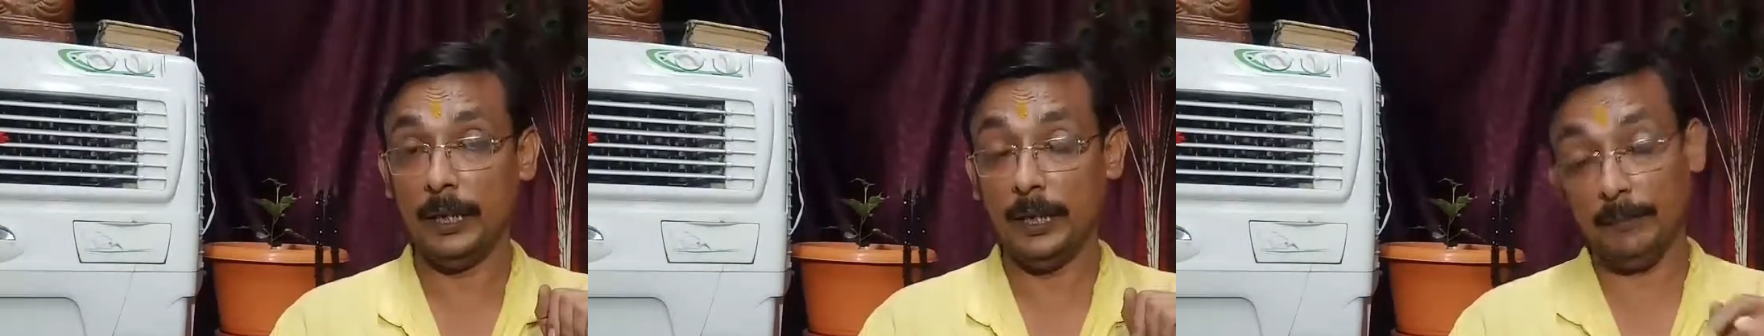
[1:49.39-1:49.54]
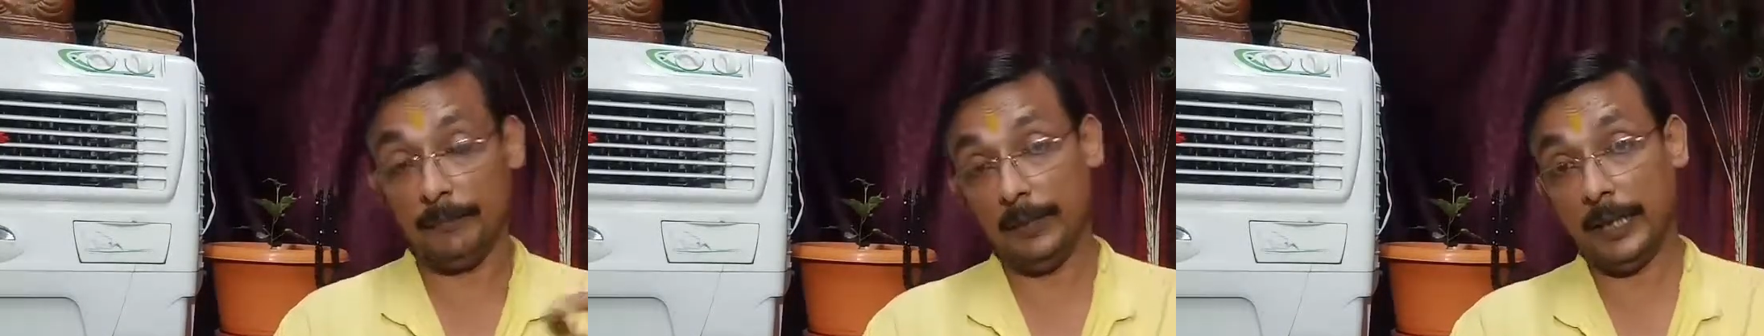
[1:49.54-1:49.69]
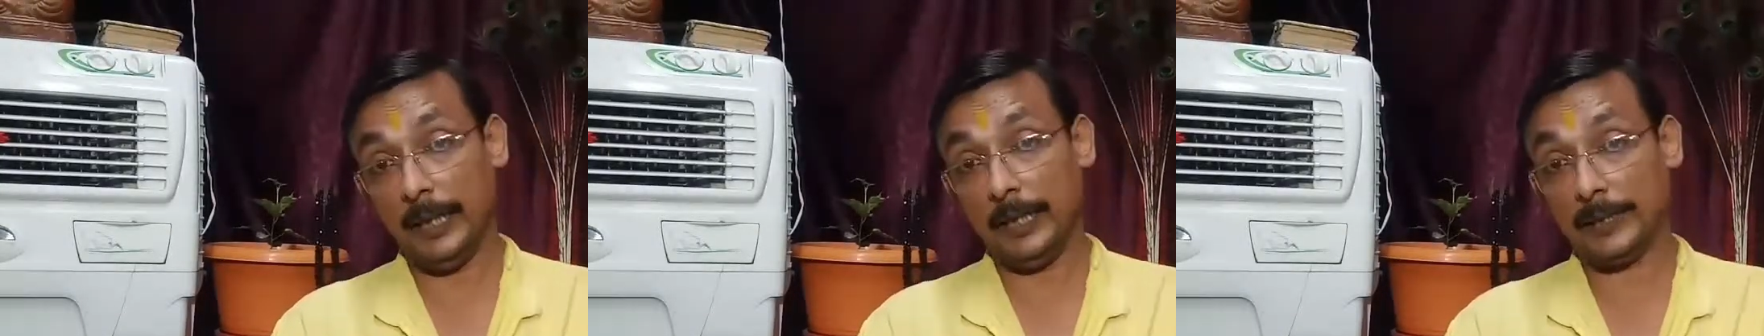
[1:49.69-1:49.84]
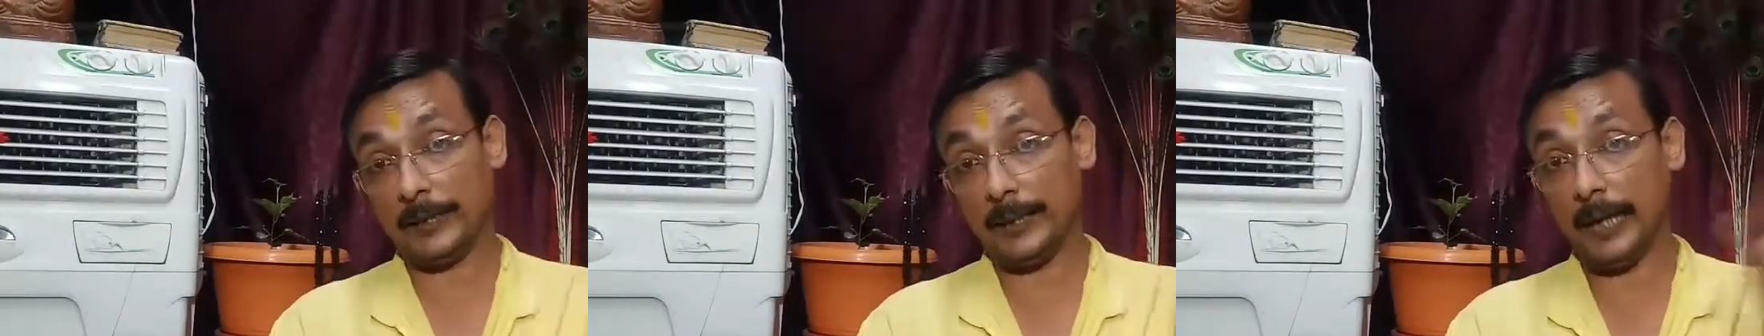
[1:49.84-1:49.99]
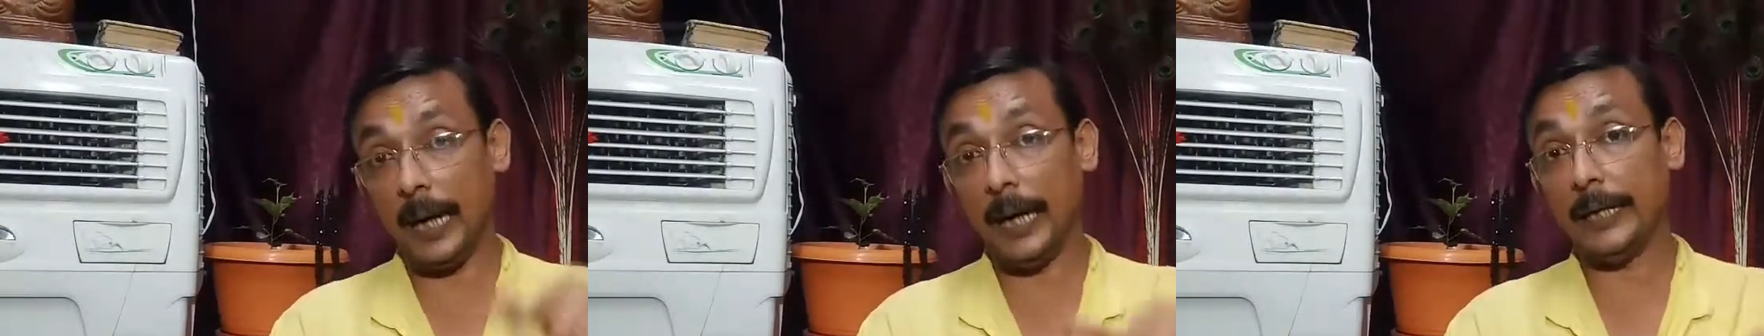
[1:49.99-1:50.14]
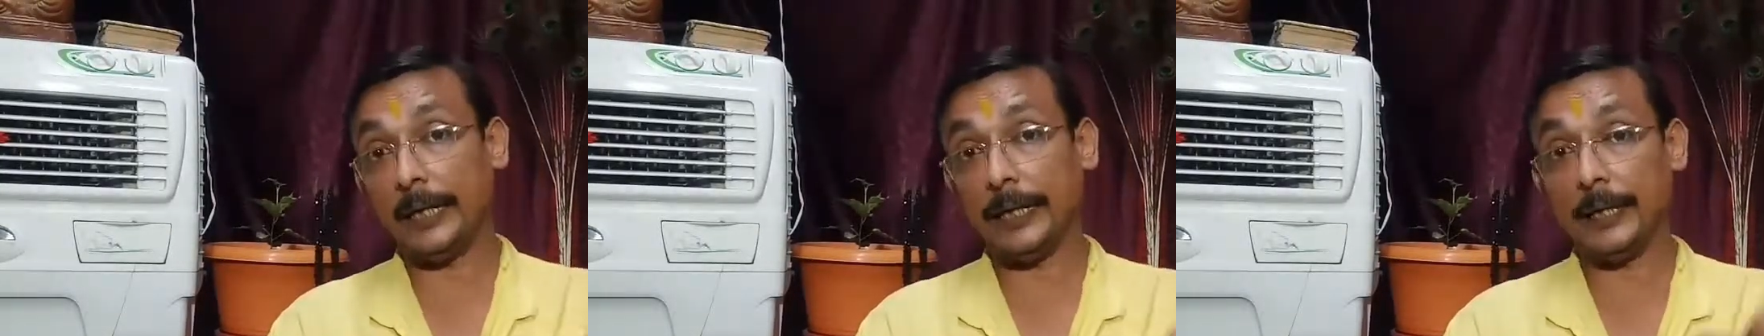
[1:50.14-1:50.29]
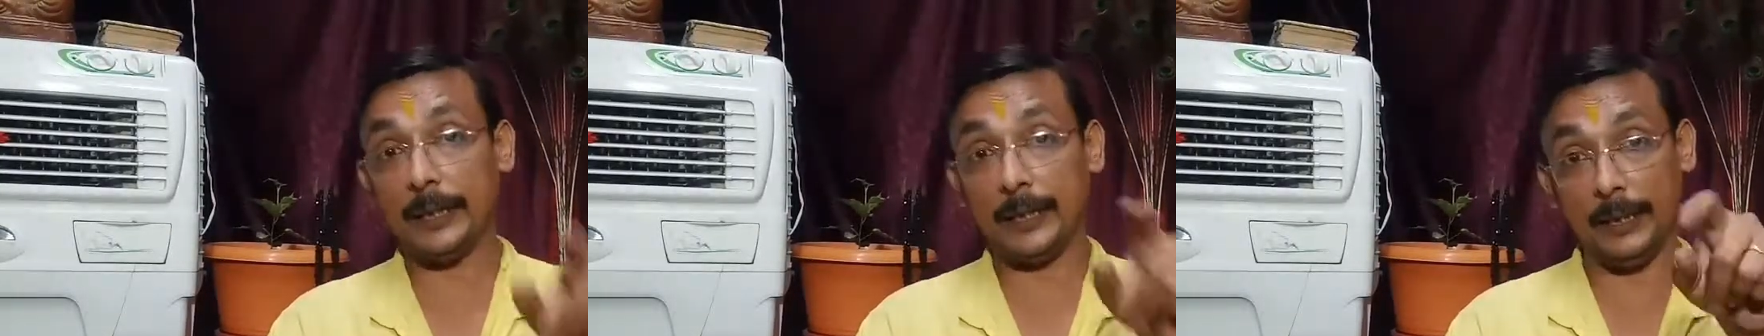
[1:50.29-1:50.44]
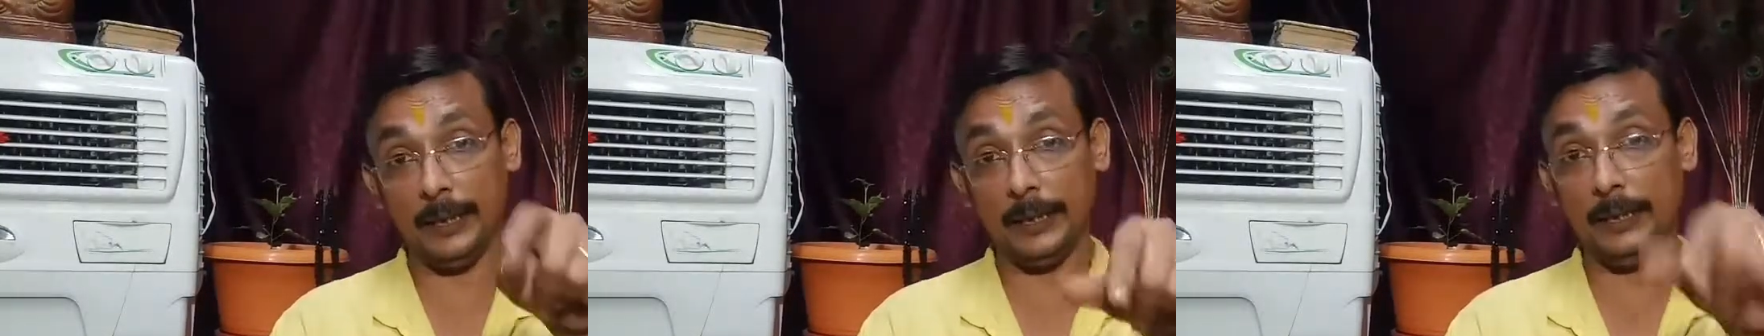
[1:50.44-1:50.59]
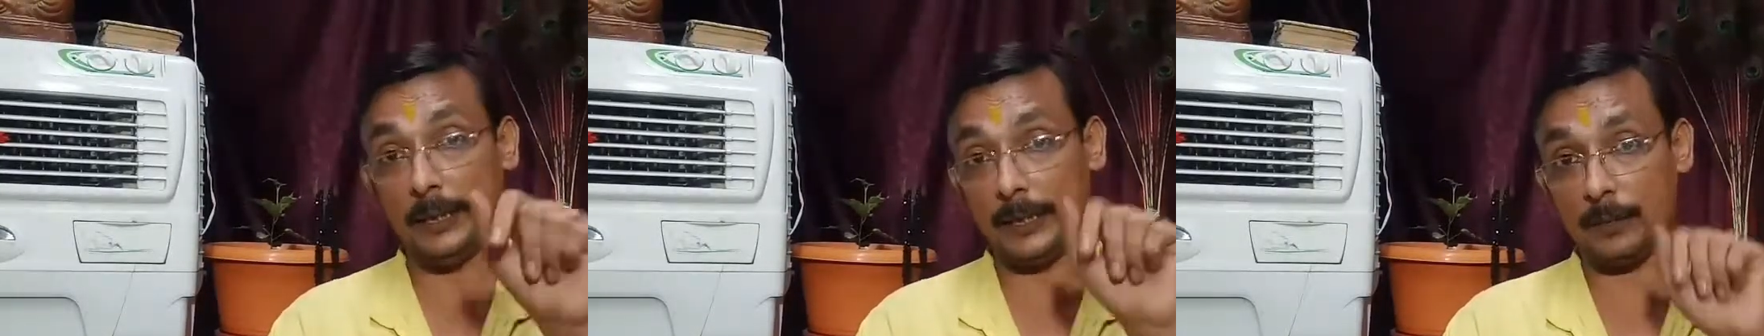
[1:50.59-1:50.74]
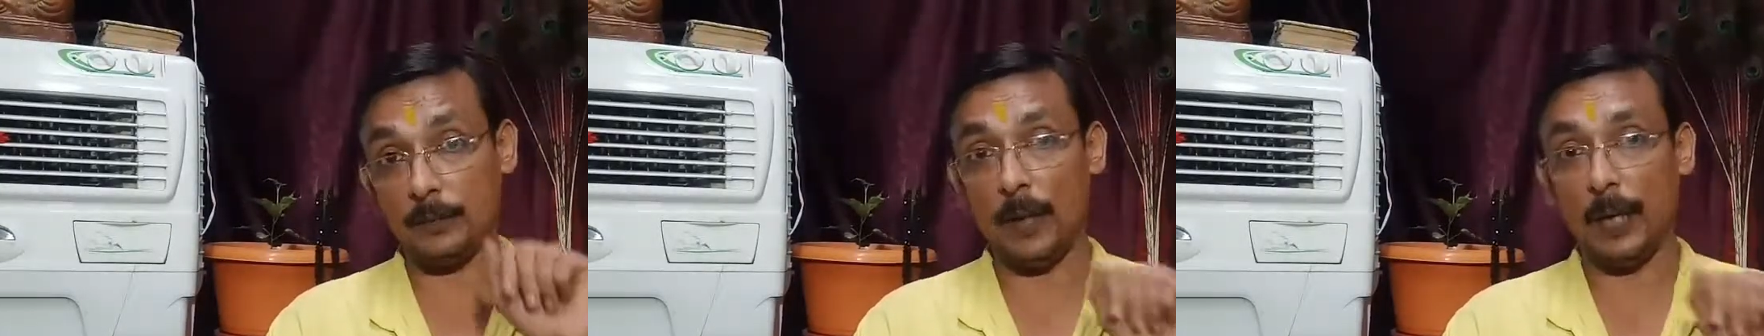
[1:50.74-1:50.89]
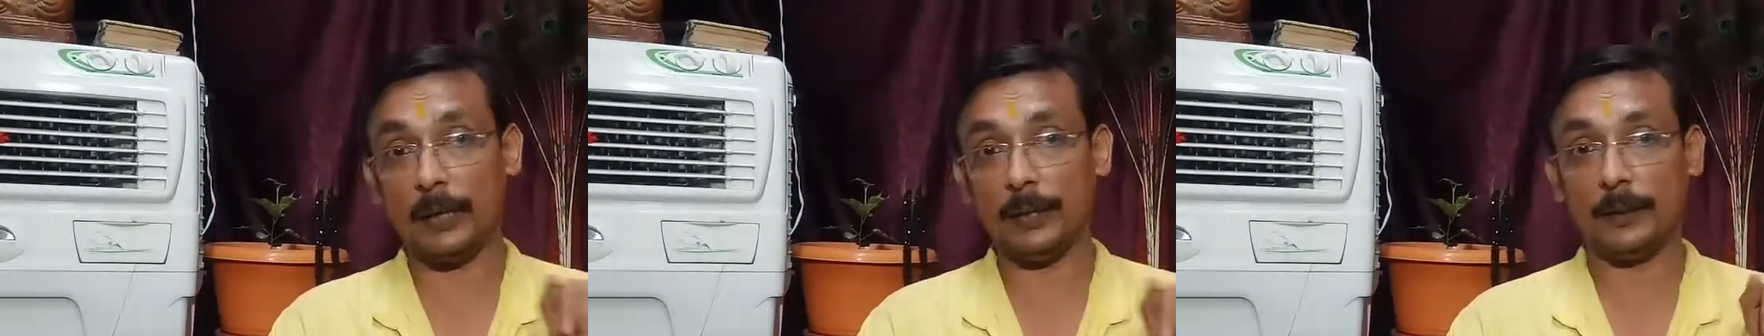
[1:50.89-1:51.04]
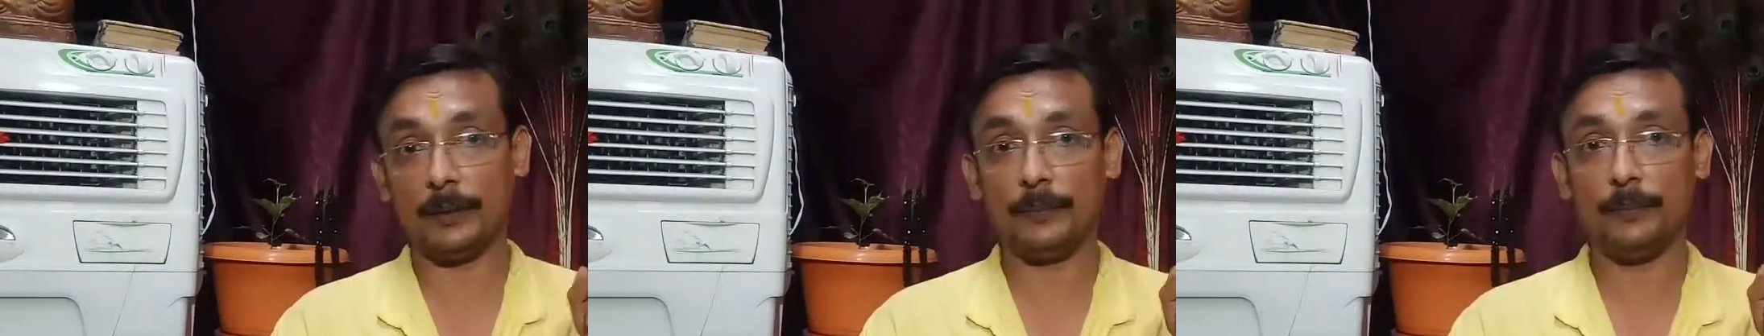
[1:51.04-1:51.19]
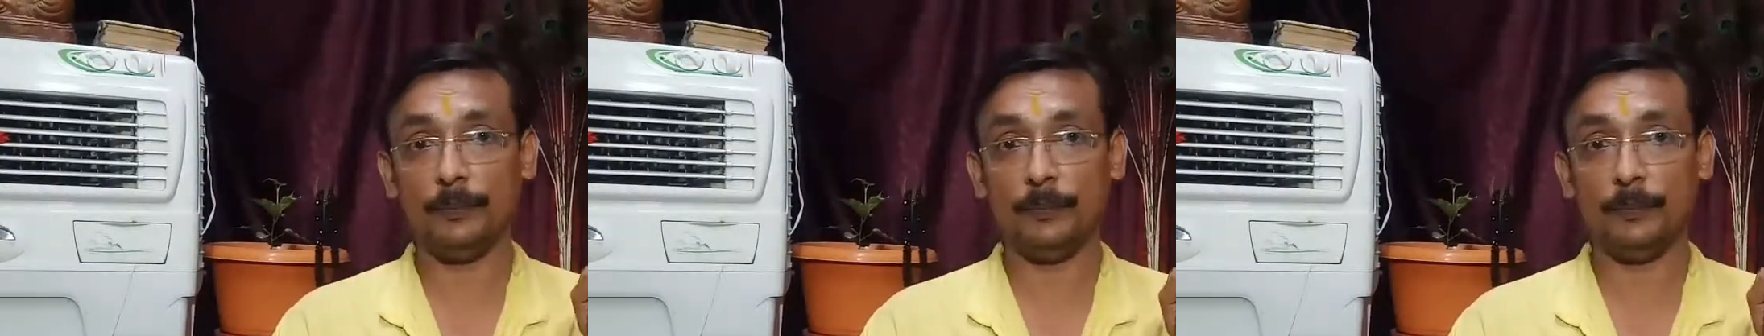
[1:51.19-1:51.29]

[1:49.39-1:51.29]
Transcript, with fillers: if they start it in this month.